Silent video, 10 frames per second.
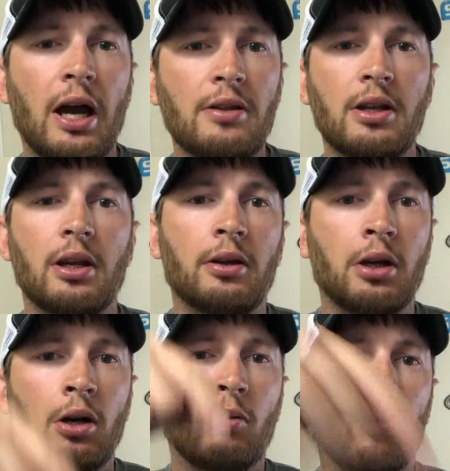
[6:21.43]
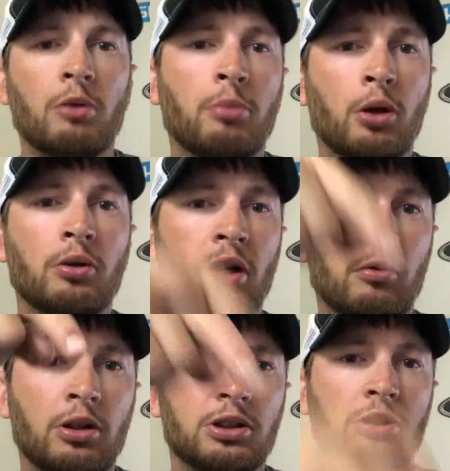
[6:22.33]
and then one bolt
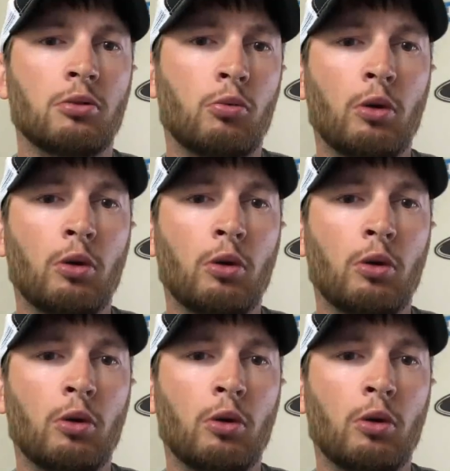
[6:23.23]
that runs